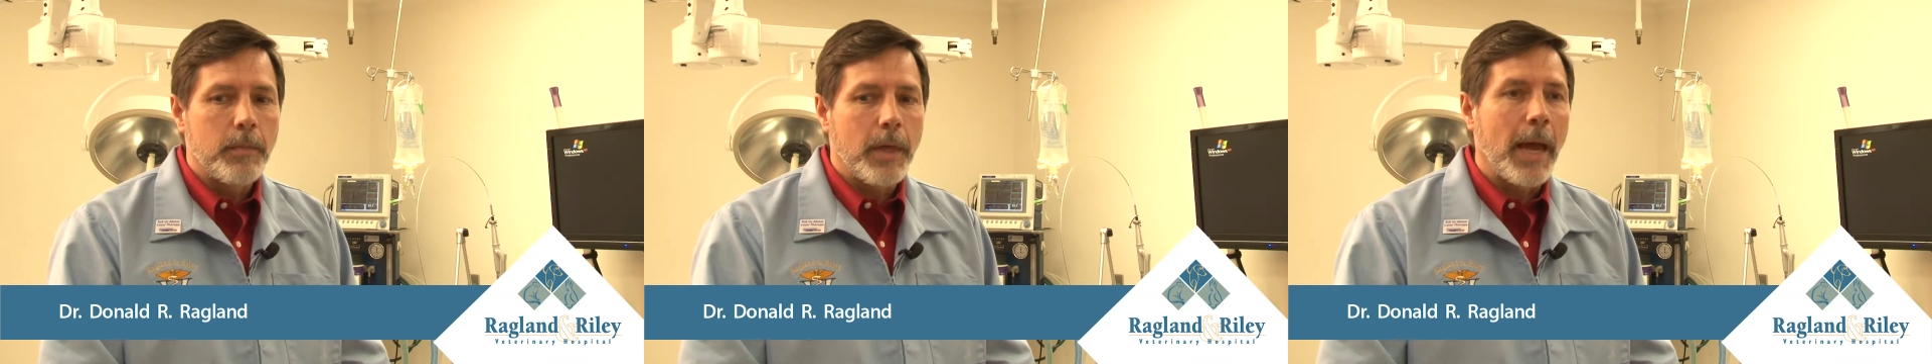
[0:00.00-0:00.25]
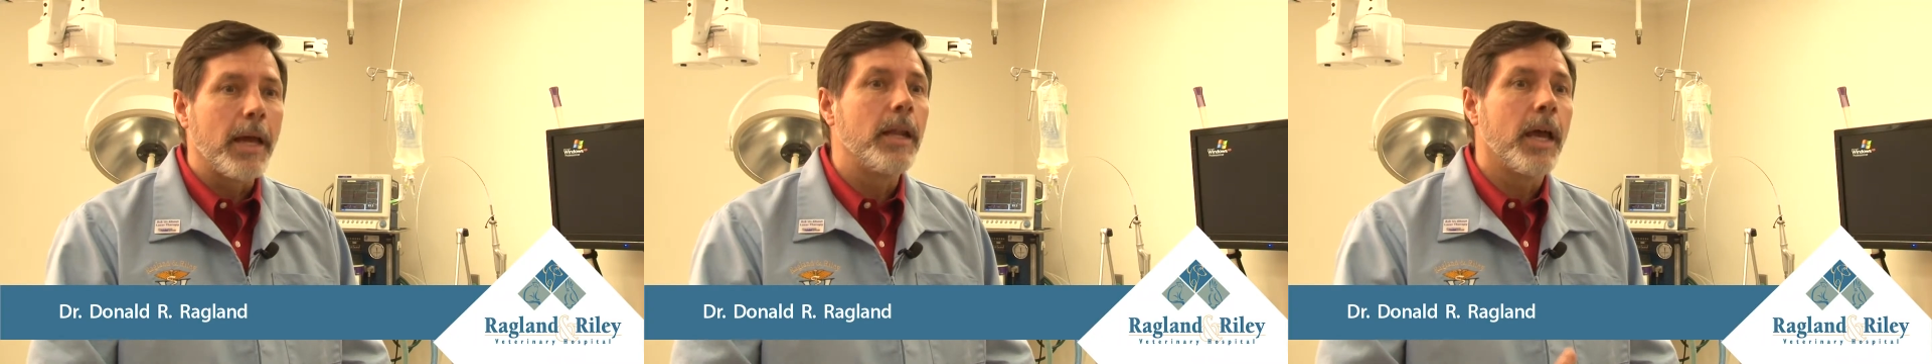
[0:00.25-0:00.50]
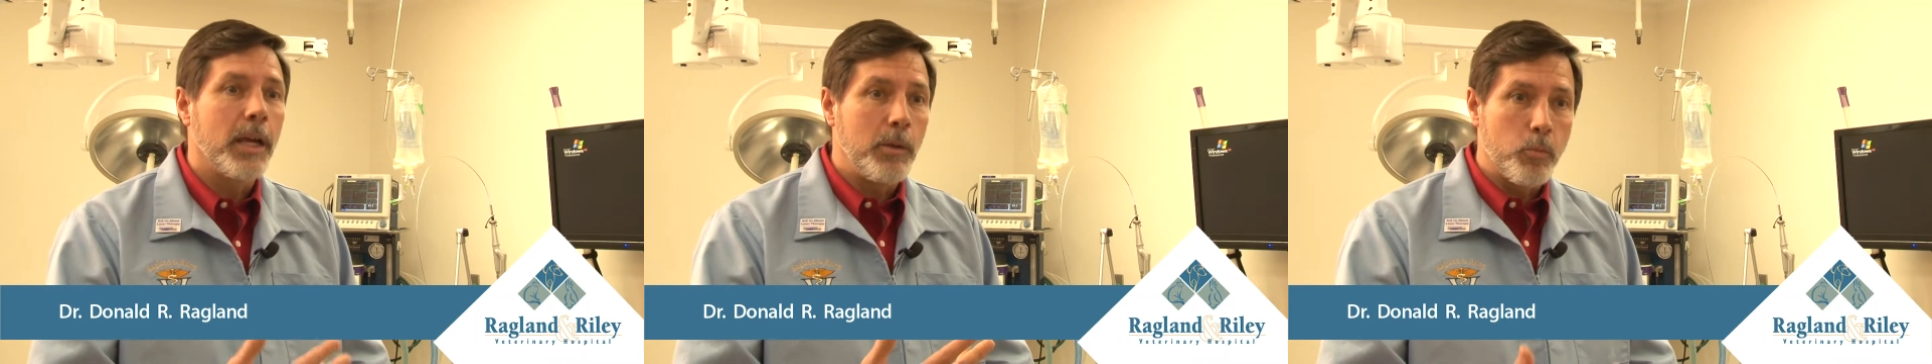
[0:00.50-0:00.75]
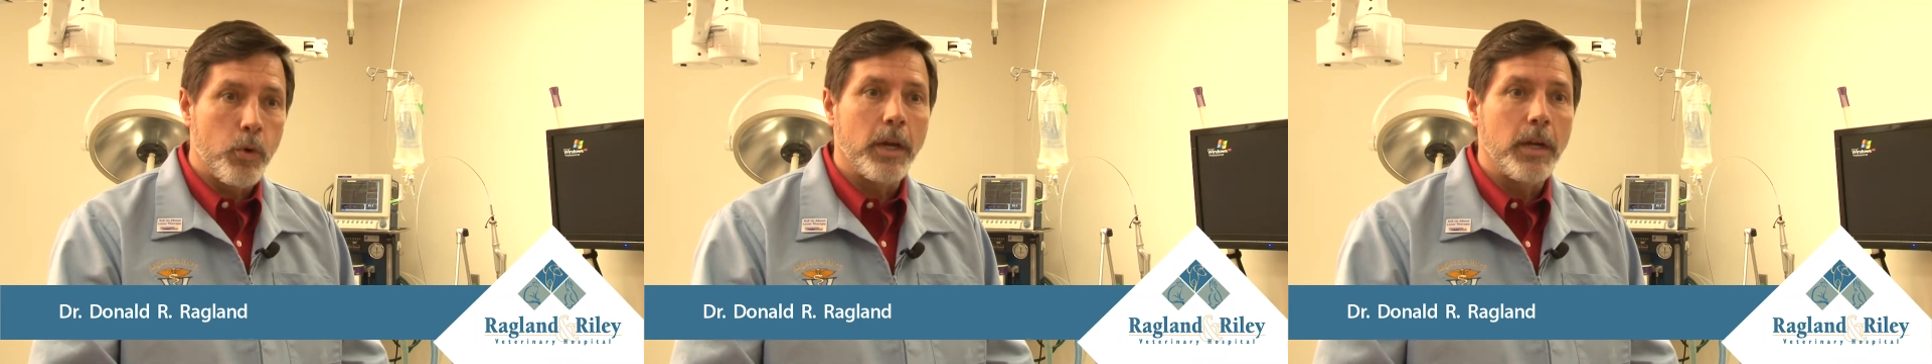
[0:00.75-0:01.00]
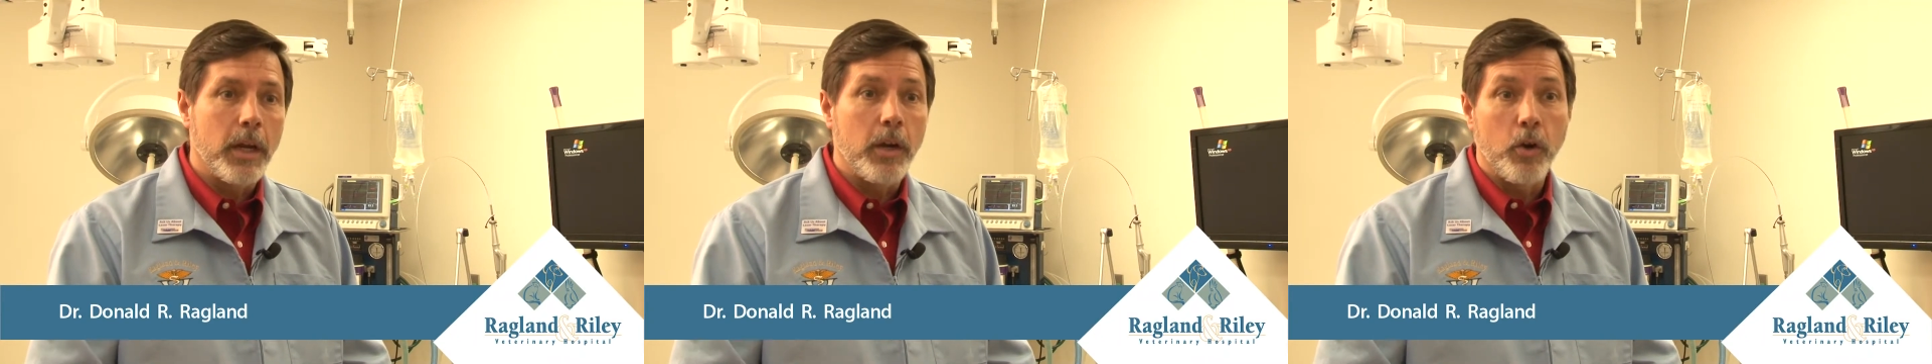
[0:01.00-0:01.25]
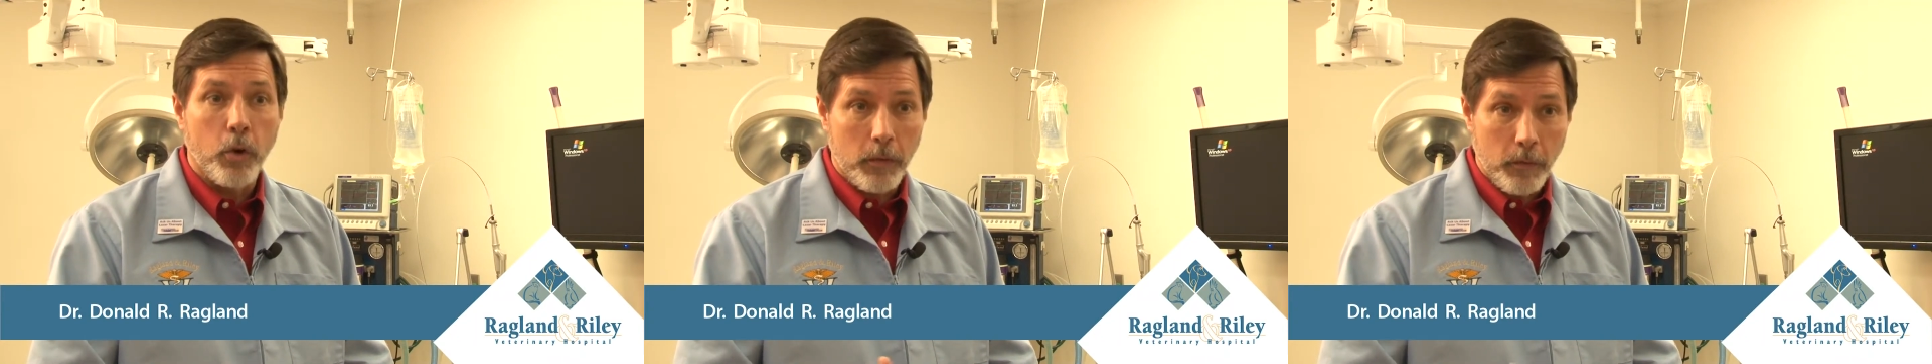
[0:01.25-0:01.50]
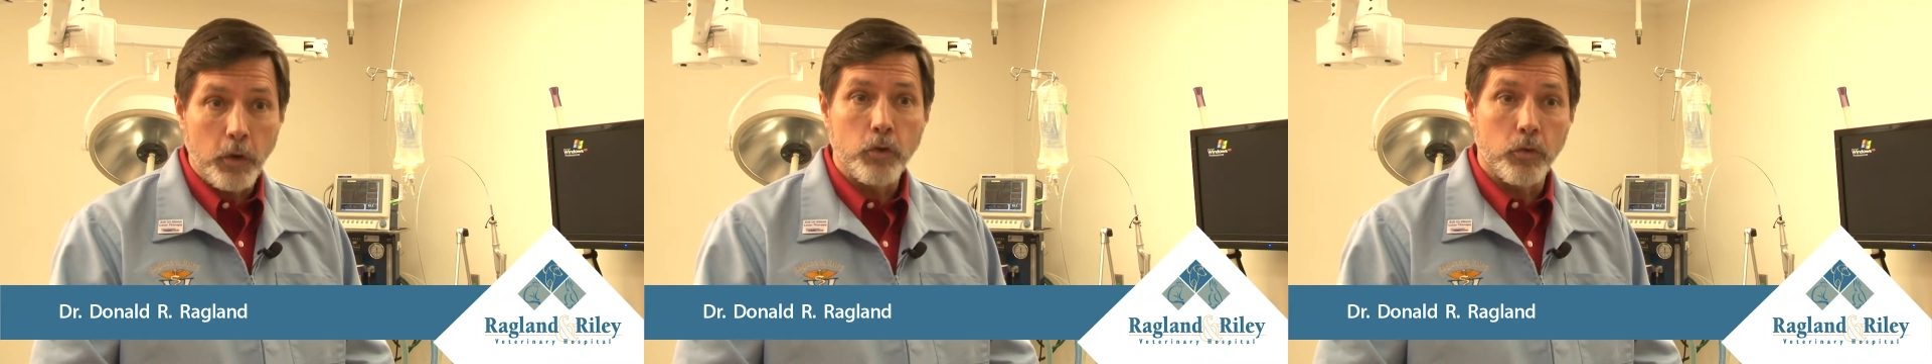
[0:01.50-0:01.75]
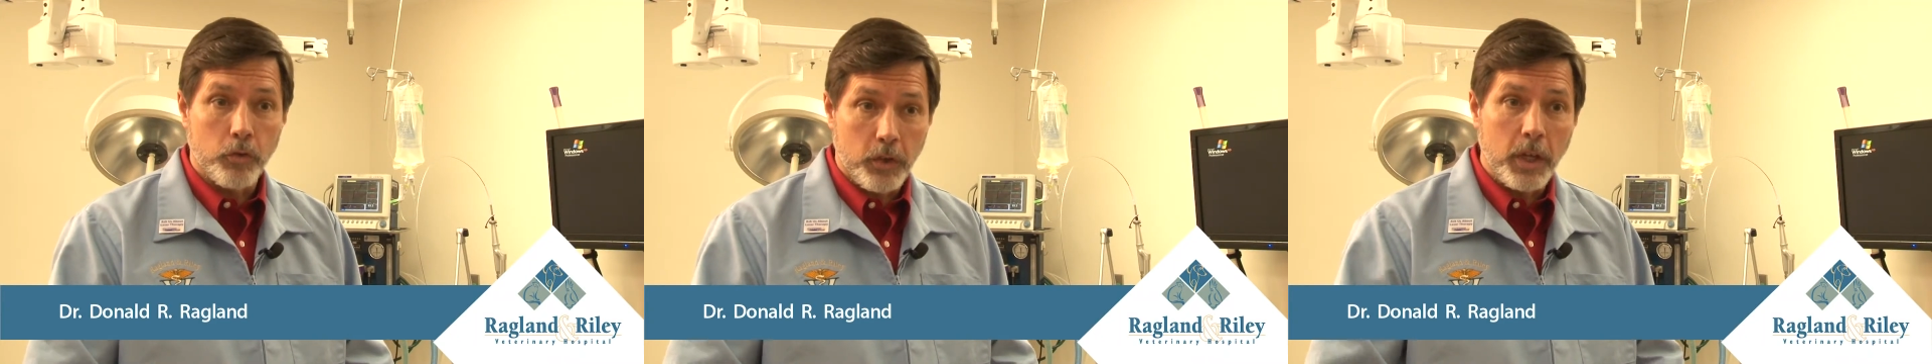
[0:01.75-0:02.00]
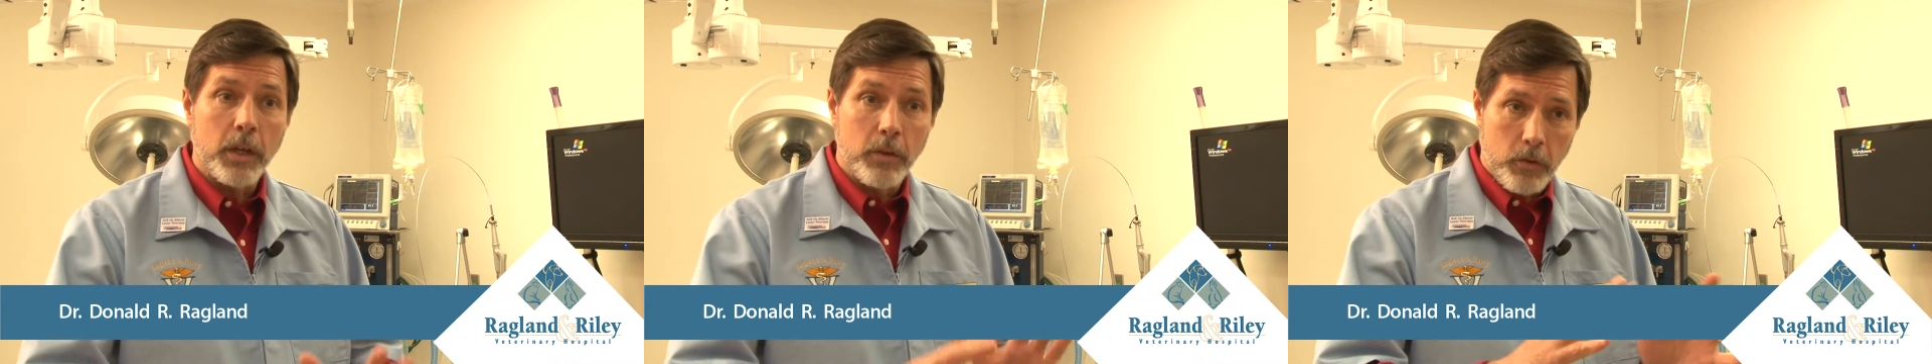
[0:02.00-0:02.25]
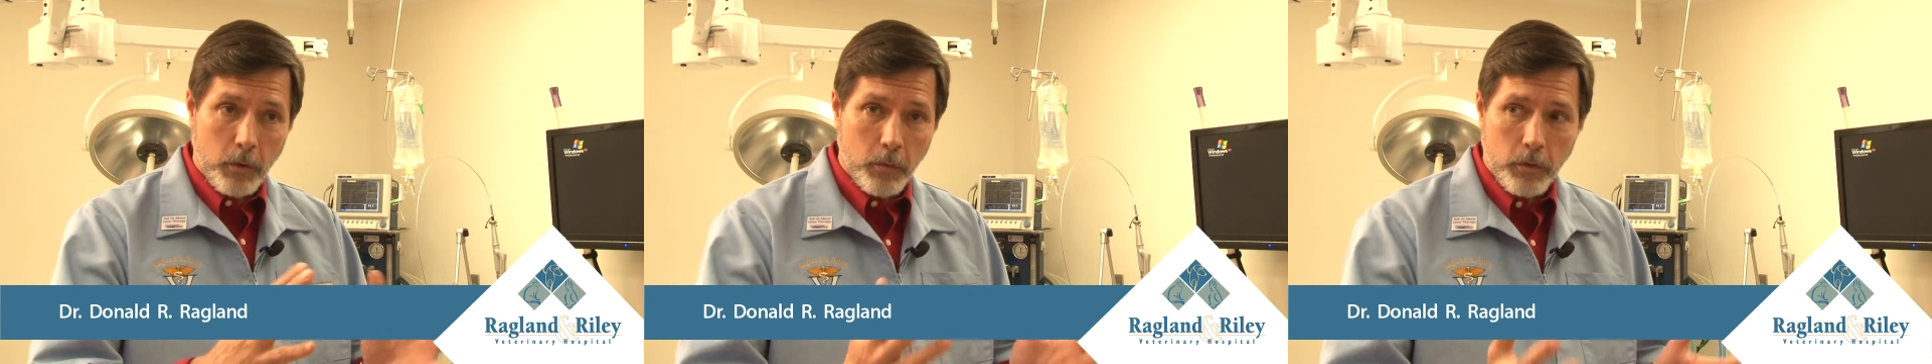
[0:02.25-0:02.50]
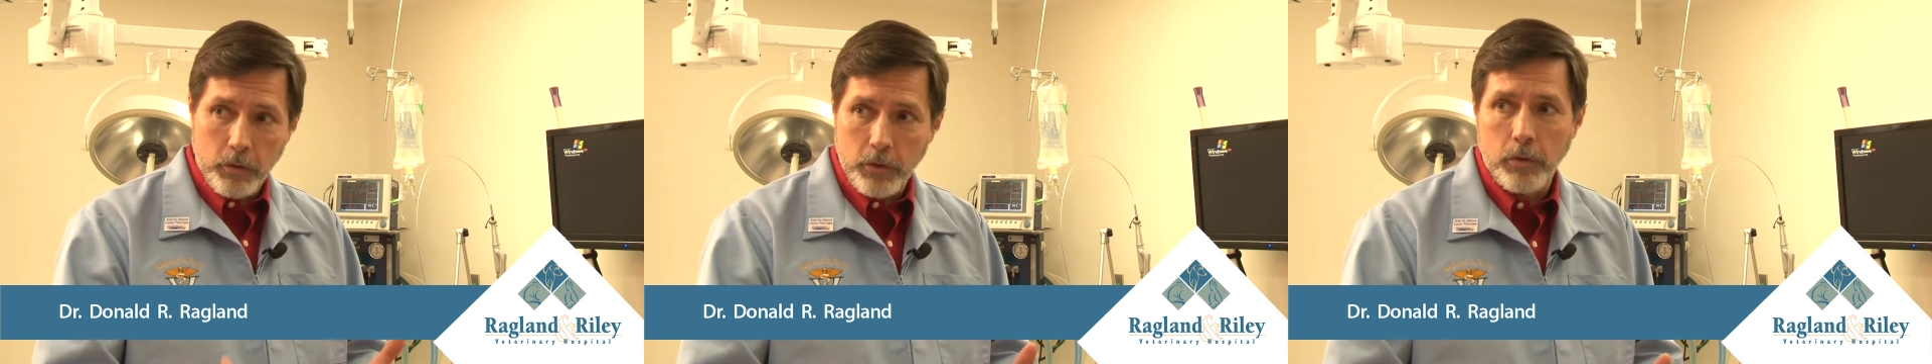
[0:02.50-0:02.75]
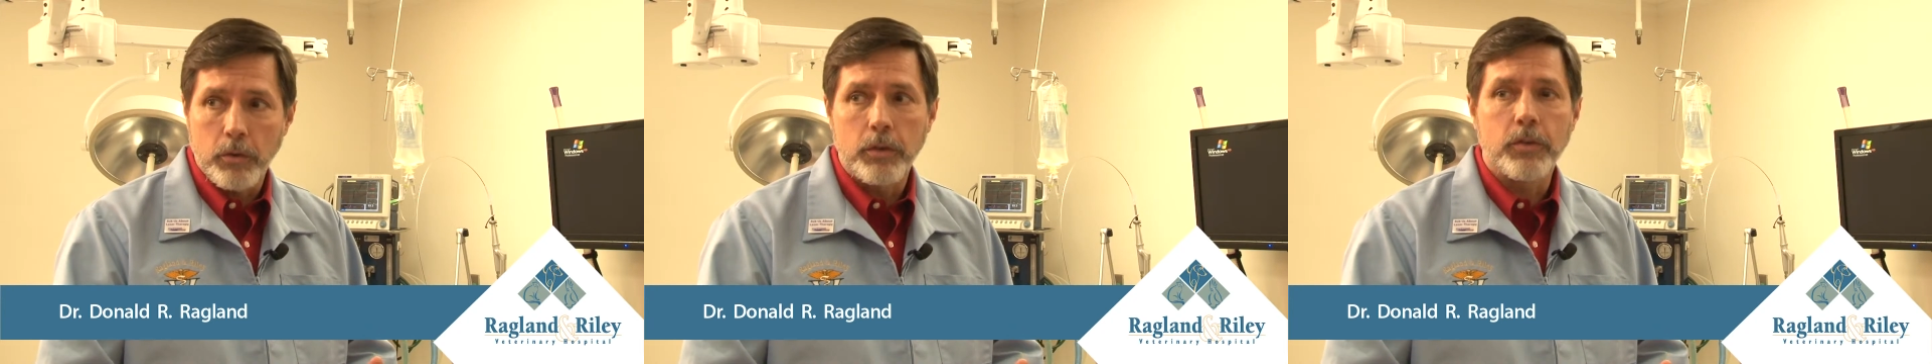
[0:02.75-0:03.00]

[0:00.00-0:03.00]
iodine impregnated artificial skins over the surgery